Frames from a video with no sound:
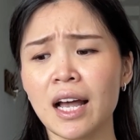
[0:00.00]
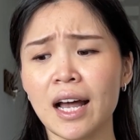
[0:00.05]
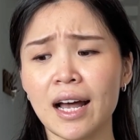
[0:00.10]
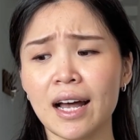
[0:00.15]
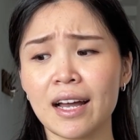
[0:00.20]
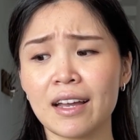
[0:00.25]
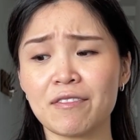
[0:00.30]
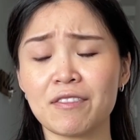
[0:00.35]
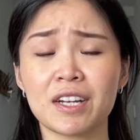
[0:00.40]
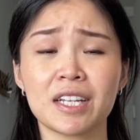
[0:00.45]

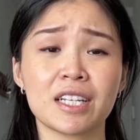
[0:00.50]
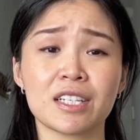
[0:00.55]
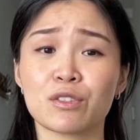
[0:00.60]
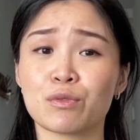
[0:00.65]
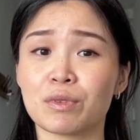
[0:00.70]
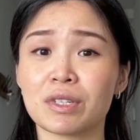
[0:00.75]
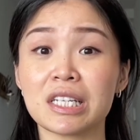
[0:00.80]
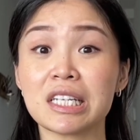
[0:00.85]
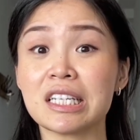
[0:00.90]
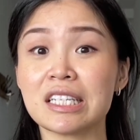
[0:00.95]
I find it's
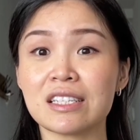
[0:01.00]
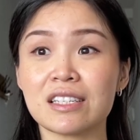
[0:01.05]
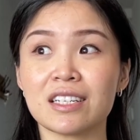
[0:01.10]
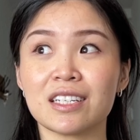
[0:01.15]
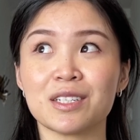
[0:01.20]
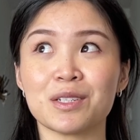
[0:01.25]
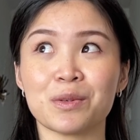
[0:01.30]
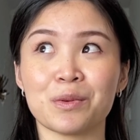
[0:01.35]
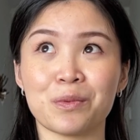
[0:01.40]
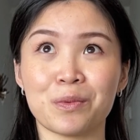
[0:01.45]
really easy
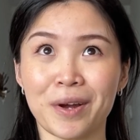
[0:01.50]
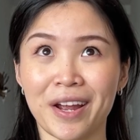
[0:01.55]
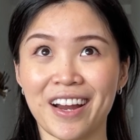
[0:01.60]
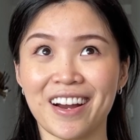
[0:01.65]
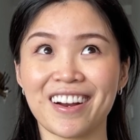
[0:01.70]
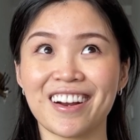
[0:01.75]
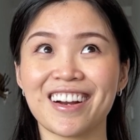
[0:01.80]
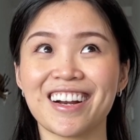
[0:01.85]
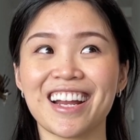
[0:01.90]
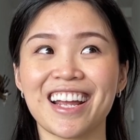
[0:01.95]
to
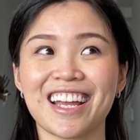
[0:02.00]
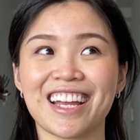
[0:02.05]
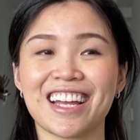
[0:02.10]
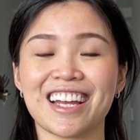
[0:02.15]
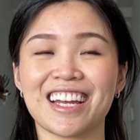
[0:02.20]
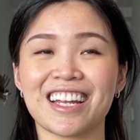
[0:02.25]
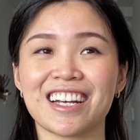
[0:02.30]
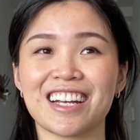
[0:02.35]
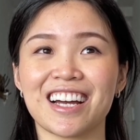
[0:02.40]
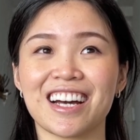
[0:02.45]
wear
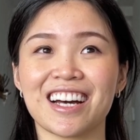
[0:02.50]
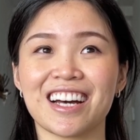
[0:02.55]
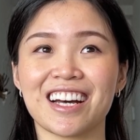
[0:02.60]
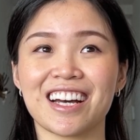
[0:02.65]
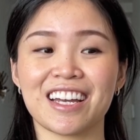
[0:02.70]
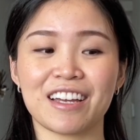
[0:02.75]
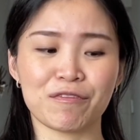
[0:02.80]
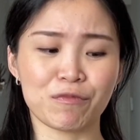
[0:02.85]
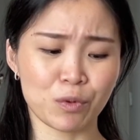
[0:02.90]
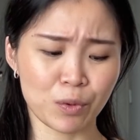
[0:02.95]
and
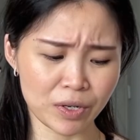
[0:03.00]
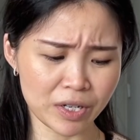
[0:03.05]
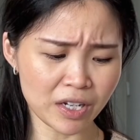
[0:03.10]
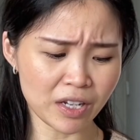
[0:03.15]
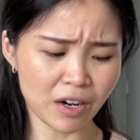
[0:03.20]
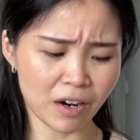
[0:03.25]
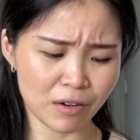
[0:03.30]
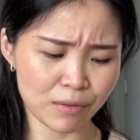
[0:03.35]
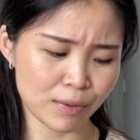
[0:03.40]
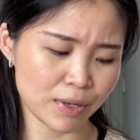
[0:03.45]
I've worn it
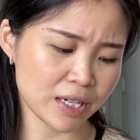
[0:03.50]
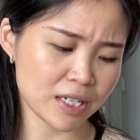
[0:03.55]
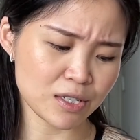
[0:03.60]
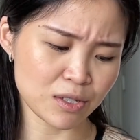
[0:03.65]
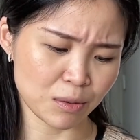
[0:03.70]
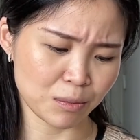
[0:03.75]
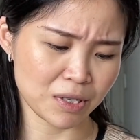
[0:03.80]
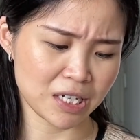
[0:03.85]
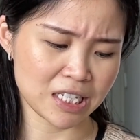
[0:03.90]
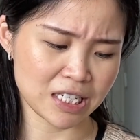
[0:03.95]
already so
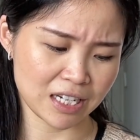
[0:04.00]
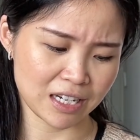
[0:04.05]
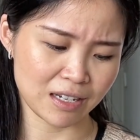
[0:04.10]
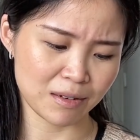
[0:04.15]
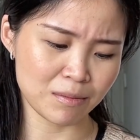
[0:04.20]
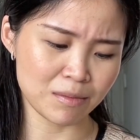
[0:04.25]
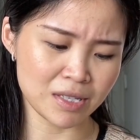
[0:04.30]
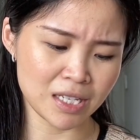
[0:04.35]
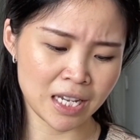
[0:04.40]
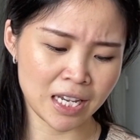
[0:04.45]
many
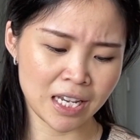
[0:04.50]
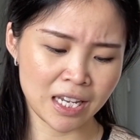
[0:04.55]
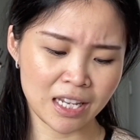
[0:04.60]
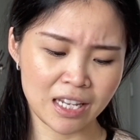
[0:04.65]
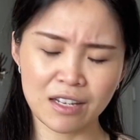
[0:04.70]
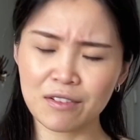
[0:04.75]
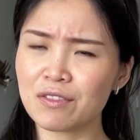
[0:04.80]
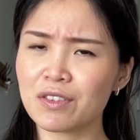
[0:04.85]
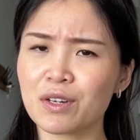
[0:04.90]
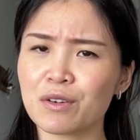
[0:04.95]
times,
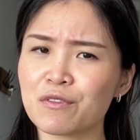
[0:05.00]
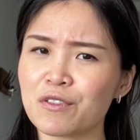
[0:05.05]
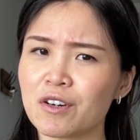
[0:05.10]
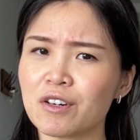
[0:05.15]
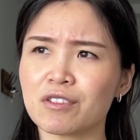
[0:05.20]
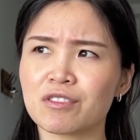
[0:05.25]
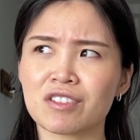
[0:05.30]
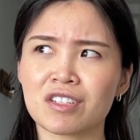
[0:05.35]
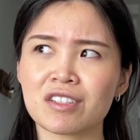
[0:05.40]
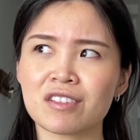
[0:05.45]
even though
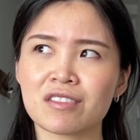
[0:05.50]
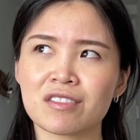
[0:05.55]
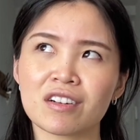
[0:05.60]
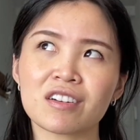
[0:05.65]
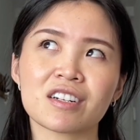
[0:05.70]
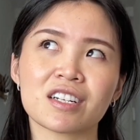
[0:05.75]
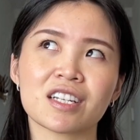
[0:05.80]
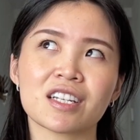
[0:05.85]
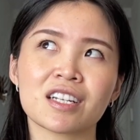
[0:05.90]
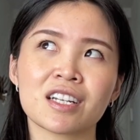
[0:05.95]
fall just
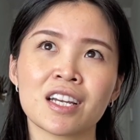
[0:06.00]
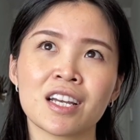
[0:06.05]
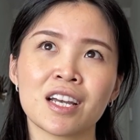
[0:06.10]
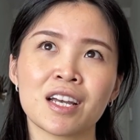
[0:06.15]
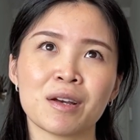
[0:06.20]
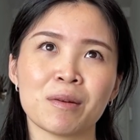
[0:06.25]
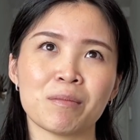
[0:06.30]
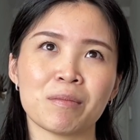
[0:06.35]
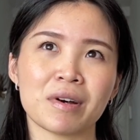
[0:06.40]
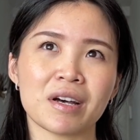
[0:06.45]
started,
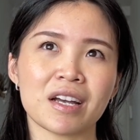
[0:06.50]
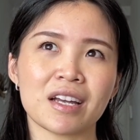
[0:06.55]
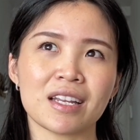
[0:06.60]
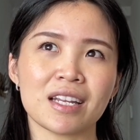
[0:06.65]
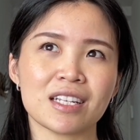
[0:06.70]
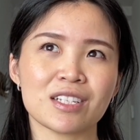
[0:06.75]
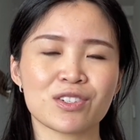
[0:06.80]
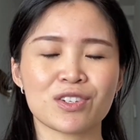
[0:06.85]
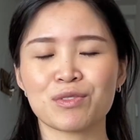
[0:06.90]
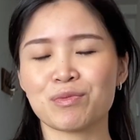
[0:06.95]
but
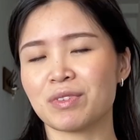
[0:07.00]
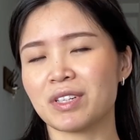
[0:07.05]
it's just